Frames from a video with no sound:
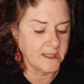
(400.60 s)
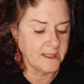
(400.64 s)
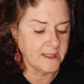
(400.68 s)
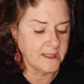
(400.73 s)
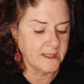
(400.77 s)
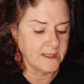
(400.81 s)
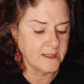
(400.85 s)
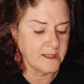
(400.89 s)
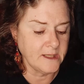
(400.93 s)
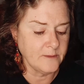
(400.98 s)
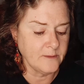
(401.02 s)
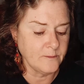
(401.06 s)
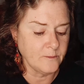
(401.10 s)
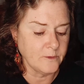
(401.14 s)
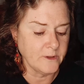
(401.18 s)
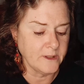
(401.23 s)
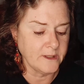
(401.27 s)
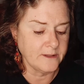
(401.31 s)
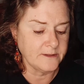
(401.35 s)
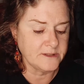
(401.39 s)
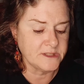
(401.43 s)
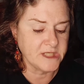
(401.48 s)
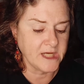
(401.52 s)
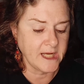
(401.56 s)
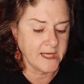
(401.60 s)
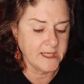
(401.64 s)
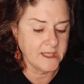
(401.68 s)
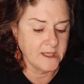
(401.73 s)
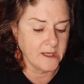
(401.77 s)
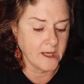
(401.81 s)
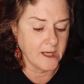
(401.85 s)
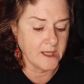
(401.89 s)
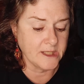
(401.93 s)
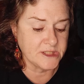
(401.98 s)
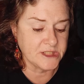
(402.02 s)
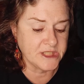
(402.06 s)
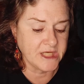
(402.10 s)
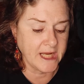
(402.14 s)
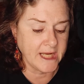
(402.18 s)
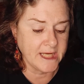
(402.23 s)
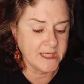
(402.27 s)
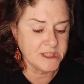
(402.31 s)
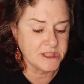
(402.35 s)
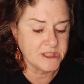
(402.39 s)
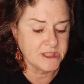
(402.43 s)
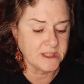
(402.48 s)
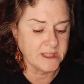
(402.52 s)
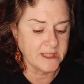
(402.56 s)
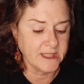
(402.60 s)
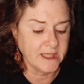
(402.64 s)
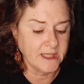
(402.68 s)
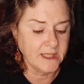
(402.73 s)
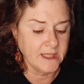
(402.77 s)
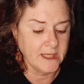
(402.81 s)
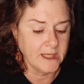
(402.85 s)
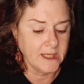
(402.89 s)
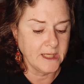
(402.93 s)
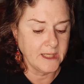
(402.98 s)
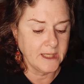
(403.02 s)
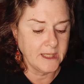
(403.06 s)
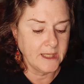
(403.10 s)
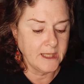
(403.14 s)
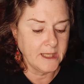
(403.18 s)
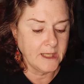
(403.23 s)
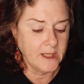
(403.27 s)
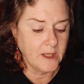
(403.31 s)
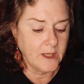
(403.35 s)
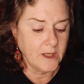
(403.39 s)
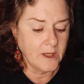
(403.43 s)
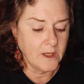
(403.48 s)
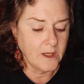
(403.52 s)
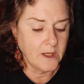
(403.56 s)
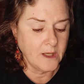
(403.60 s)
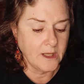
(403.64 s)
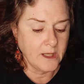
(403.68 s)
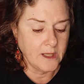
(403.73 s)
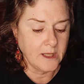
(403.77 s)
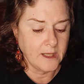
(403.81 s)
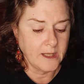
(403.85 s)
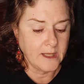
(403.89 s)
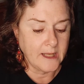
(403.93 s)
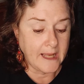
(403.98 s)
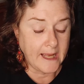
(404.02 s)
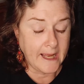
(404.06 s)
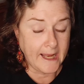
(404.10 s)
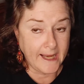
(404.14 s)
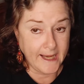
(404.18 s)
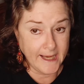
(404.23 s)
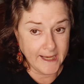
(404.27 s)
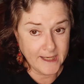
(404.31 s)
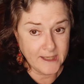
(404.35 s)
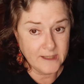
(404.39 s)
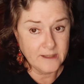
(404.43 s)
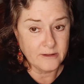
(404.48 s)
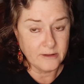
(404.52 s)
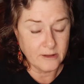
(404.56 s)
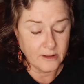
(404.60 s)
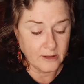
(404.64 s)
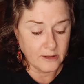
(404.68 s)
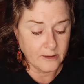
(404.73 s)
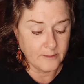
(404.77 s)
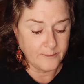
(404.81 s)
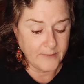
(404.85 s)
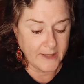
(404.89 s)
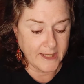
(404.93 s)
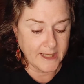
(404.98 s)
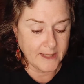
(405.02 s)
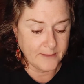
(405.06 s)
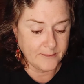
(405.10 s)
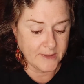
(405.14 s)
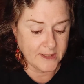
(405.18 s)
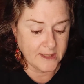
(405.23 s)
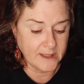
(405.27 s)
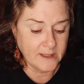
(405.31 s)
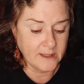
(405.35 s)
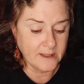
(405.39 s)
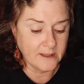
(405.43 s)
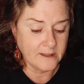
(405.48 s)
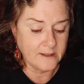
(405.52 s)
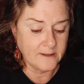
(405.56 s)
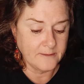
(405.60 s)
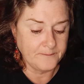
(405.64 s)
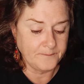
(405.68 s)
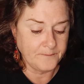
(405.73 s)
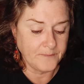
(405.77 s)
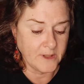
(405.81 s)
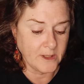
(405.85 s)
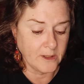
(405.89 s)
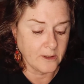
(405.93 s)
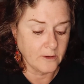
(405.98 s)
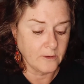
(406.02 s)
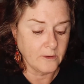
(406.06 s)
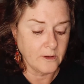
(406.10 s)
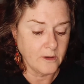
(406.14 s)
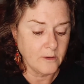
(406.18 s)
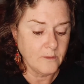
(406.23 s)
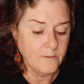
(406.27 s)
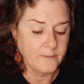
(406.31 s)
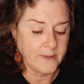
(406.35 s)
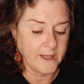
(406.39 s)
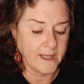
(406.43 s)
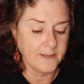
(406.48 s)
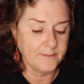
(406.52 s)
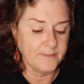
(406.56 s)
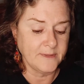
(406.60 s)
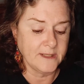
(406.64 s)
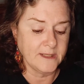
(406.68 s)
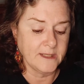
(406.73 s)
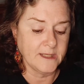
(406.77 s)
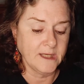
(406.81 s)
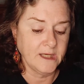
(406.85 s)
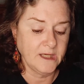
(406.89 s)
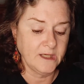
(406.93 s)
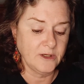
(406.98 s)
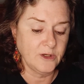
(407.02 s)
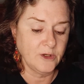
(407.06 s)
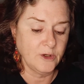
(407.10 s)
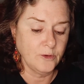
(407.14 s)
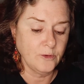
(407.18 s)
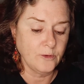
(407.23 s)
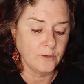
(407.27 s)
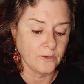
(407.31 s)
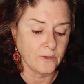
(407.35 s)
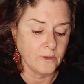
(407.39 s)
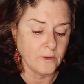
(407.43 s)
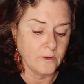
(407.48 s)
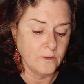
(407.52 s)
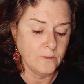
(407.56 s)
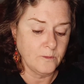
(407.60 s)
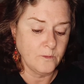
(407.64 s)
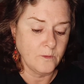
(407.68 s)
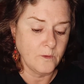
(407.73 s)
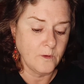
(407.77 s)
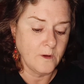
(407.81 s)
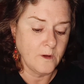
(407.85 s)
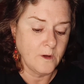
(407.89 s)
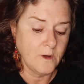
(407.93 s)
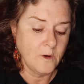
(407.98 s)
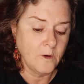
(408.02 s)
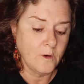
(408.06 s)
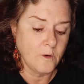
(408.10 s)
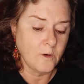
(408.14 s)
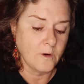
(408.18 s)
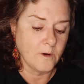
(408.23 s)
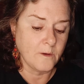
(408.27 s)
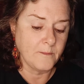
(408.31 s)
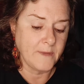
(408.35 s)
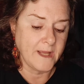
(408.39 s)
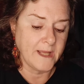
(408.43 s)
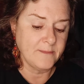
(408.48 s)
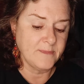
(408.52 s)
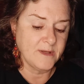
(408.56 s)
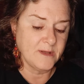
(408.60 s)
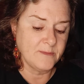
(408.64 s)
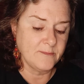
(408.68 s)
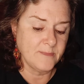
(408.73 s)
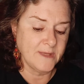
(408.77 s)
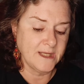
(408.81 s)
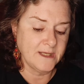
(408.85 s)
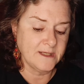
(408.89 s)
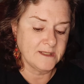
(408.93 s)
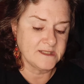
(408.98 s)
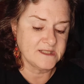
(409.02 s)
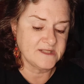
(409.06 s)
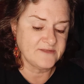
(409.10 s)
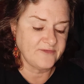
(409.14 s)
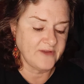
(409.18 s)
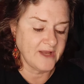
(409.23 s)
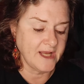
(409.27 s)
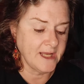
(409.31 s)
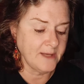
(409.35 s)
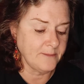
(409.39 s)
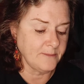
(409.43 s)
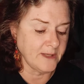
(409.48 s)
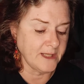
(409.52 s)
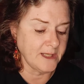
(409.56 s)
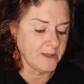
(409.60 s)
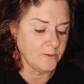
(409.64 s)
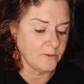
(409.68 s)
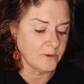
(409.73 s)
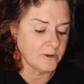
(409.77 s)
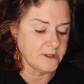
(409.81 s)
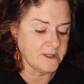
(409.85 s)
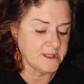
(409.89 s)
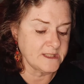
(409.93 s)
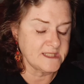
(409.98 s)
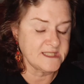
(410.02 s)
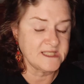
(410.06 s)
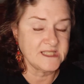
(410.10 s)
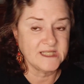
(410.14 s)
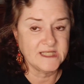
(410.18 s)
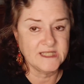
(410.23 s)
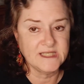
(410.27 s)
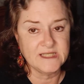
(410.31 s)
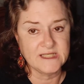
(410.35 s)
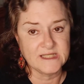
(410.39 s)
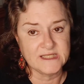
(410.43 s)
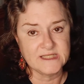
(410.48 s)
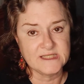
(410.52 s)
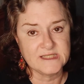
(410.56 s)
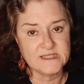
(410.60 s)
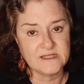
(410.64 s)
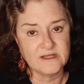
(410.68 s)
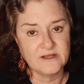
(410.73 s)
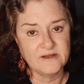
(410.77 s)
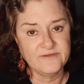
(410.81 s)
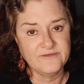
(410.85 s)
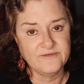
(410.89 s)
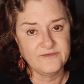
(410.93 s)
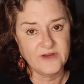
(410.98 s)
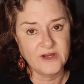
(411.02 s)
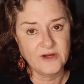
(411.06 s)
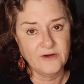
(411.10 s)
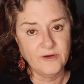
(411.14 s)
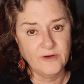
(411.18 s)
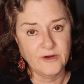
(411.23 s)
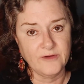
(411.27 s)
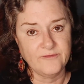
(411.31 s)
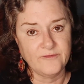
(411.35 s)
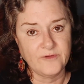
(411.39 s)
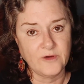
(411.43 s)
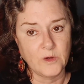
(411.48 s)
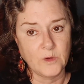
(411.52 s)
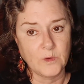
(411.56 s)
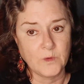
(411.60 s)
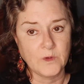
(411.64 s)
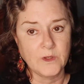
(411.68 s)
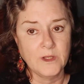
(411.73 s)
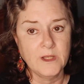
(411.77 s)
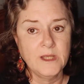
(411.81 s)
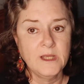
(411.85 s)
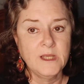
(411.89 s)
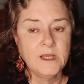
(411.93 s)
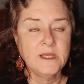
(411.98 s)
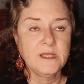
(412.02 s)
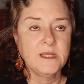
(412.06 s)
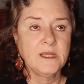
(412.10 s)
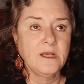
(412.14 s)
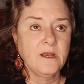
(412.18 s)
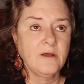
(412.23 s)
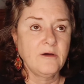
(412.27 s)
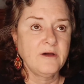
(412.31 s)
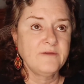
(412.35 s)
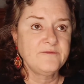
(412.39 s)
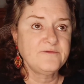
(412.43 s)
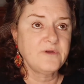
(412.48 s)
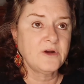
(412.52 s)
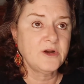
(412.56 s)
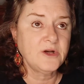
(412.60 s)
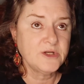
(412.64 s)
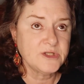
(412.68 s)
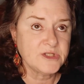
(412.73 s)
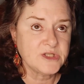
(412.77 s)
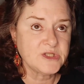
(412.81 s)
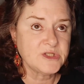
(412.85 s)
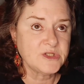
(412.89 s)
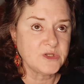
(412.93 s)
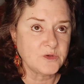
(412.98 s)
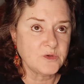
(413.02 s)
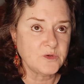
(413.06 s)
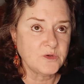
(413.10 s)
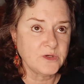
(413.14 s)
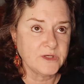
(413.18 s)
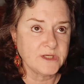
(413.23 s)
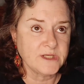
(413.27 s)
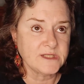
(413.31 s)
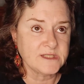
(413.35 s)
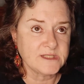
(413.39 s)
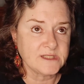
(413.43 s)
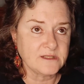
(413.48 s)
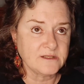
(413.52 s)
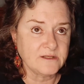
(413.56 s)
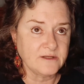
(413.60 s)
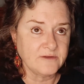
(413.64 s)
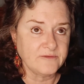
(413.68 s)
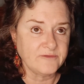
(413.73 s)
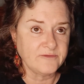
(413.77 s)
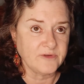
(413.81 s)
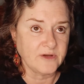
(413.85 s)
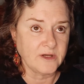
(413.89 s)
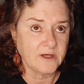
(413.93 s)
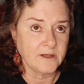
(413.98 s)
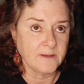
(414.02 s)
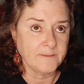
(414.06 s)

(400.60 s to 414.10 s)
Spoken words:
ended up with a changeling and her baby, her own baby, in utero, or maybe Mina's family were descendants of fairy folk. You know, I've heard stories of